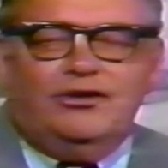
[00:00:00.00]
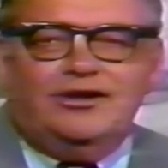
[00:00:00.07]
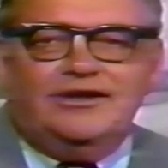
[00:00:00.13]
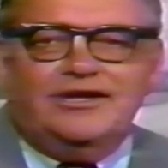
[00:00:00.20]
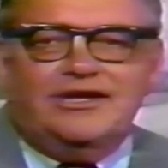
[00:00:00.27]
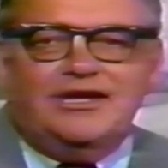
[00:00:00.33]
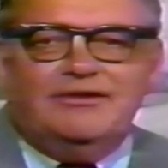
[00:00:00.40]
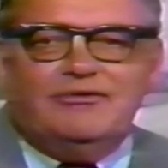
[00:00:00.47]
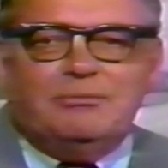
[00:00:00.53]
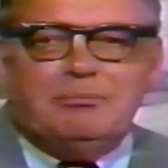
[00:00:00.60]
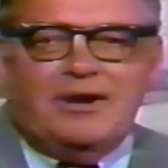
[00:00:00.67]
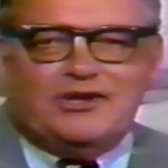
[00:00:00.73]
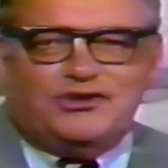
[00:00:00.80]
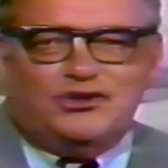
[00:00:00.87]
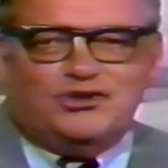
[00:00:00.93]
order to give a
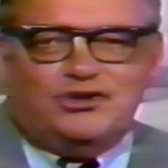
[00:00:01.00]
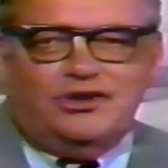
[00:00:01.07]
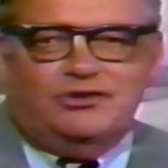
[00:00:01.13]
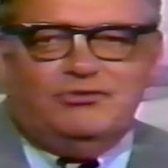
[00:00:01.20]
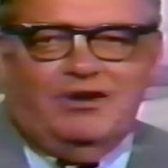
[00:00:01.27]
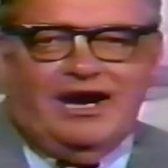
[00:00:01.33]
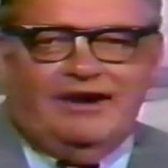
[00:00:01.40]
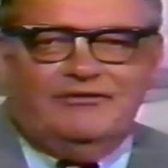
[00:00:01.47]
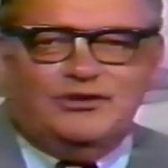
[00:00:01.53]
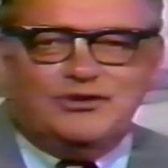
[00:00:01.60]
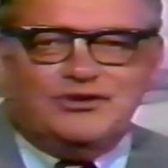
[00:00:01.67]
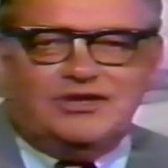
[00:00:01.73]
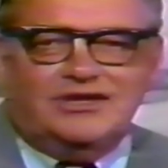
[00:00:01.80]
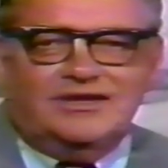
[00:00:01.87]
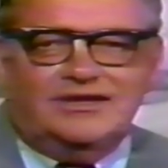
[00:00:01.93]
message to
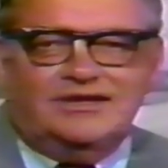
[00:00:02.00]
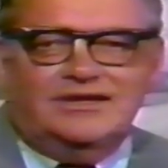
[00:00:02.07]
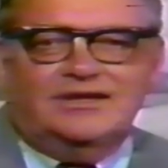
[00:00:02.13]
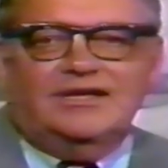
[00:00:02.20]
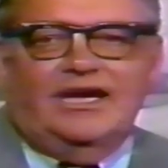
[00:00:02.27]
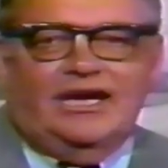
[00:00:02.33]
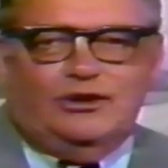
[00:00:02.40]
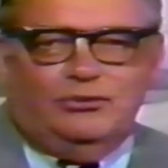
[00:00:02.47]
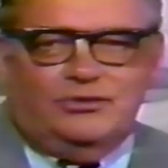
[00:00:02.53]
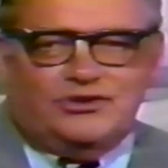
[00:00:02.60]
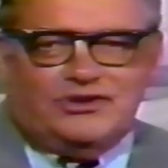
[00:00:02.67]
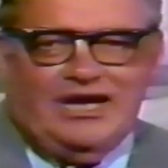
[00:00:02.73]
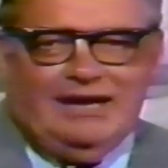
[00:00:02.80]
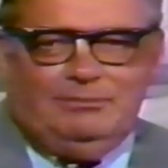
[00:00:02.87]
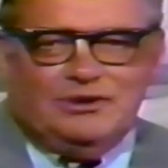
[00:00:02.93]
drivers and to
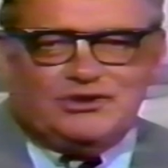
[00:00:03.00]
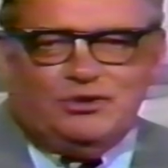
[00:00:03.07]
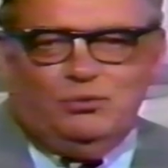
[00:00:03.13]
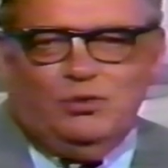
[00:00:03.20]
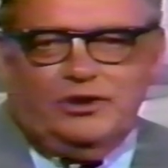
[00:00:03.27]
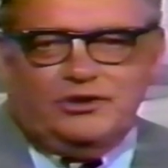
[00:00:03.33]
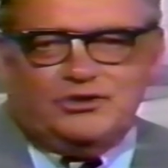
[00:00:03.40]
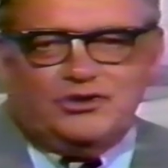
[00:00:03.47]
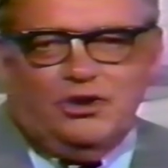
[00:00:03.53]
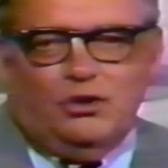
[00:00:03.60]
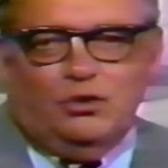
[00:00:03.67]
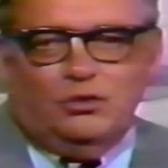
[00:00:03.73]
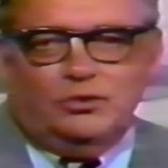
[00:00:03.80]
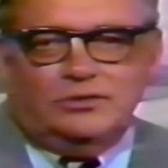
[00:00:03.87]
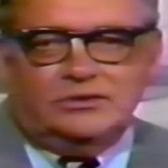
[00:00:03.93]
establish a work
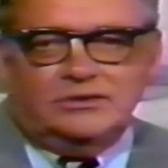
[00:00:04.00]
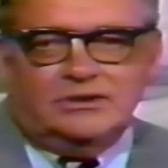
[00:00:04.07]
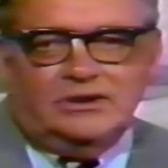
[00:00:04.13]
zone,